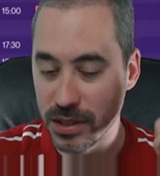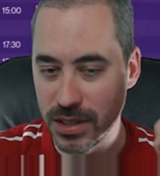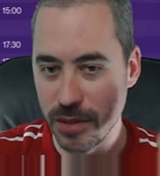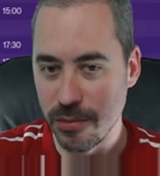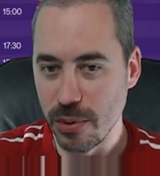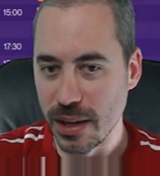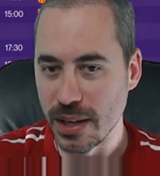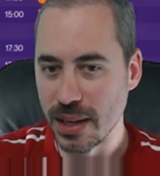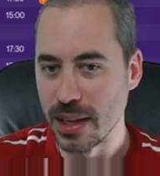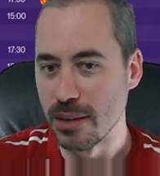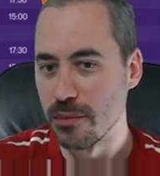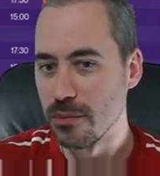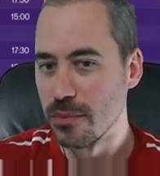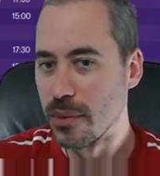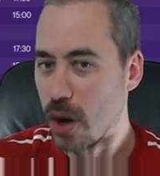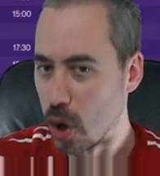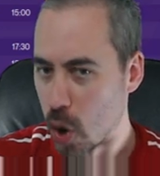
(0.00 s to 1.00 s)
See if we can get
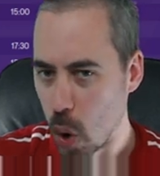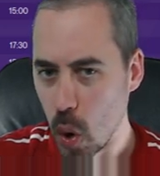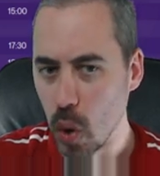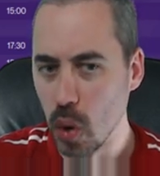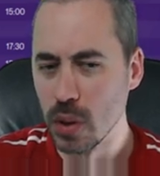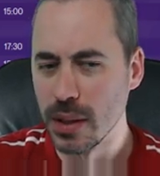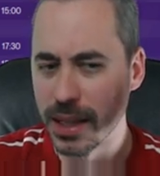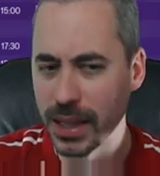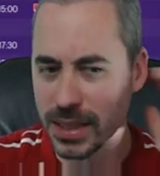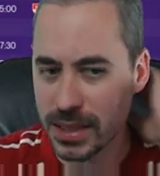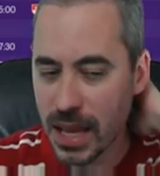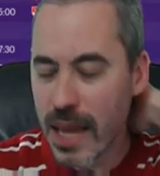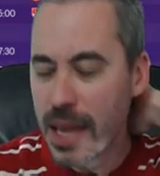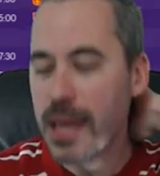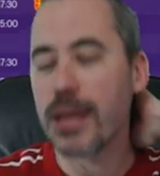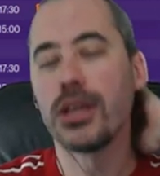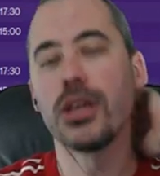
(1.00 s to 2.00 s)
a goal against.
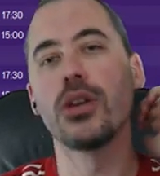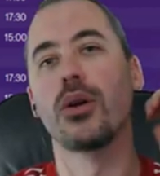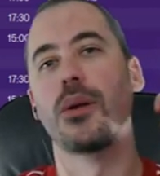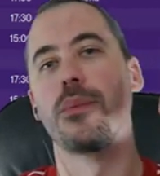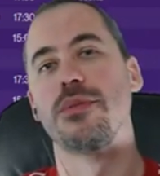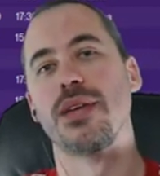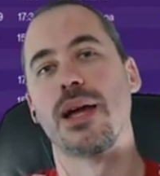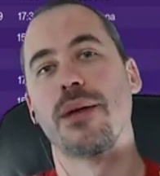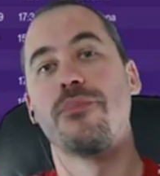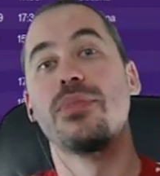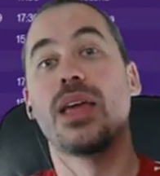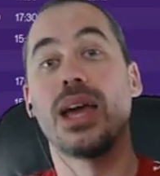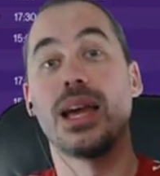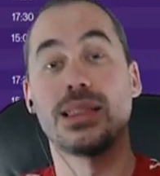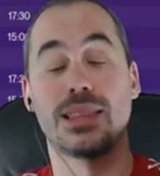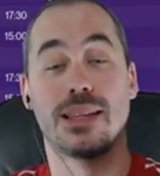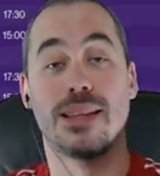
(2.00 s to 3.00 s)
You know what I'm saying?
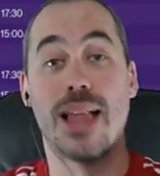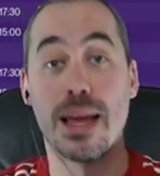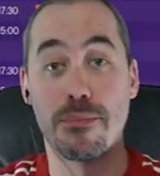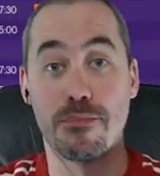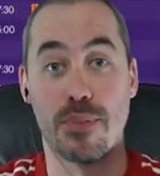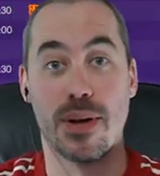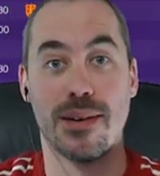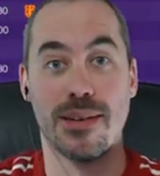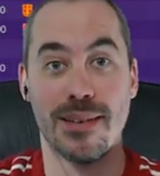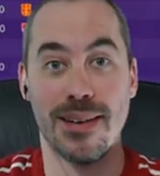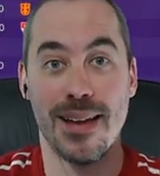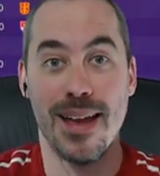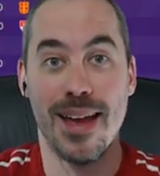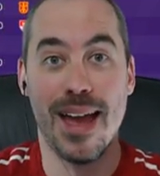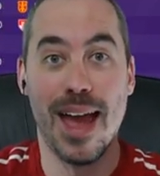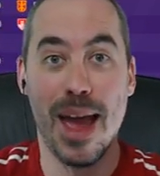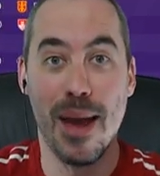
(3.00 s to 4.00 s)
Hit the like button,
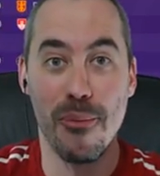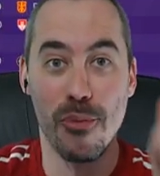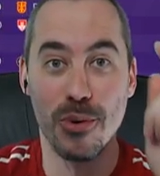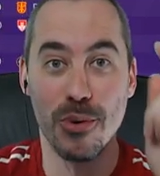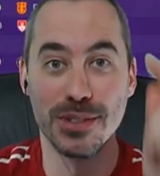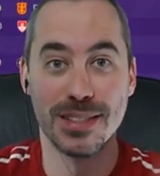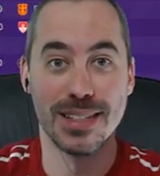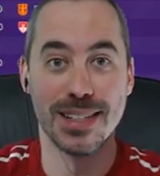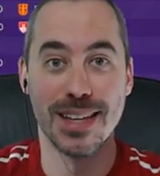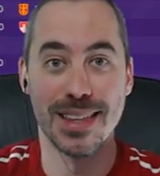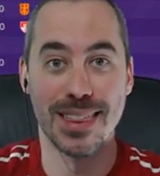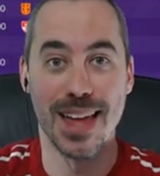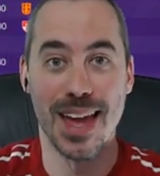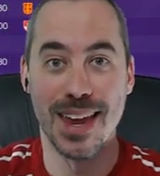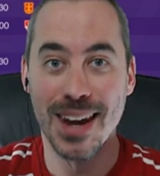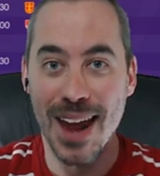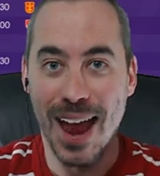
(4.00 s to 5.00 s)
and we'll see you
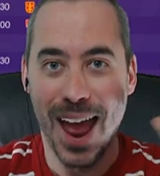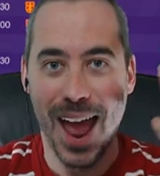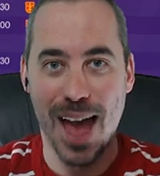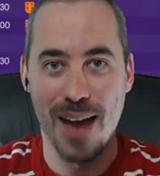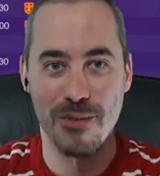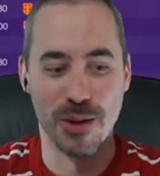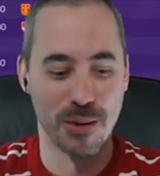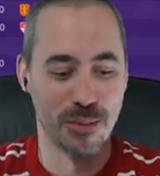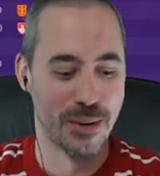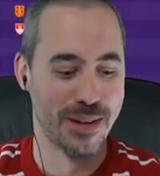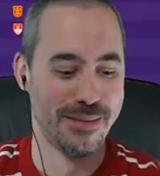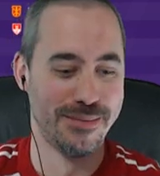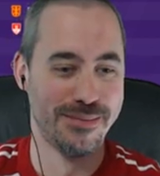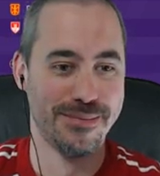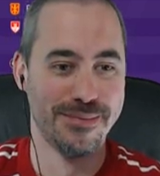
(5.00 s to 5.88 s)
then. Have a good one.